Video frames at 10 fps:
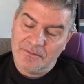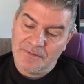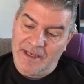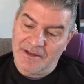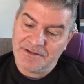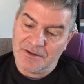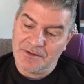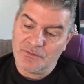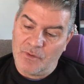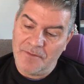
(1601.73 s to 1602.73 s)
Yeah. So
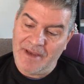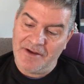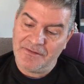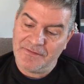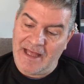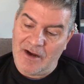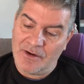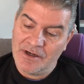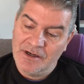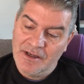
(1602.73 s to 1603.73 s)
it's 1 pound of
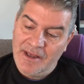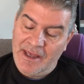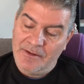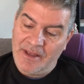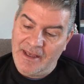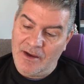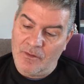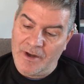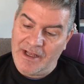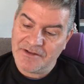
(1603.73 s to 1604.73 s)
flour,
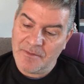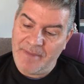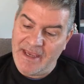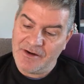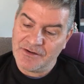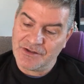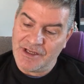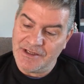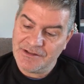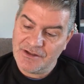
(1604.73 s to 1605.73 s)
1 ounce of baker's
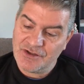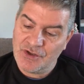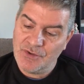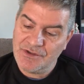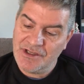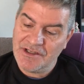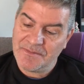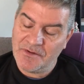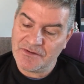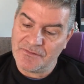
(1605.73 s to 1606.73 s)
yeast, 2
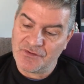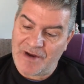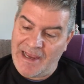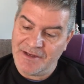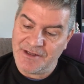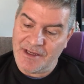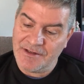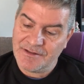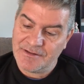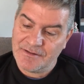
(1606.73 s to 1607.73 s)
teaspoons of dried
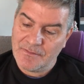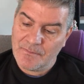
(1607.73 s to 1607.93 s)
yeast,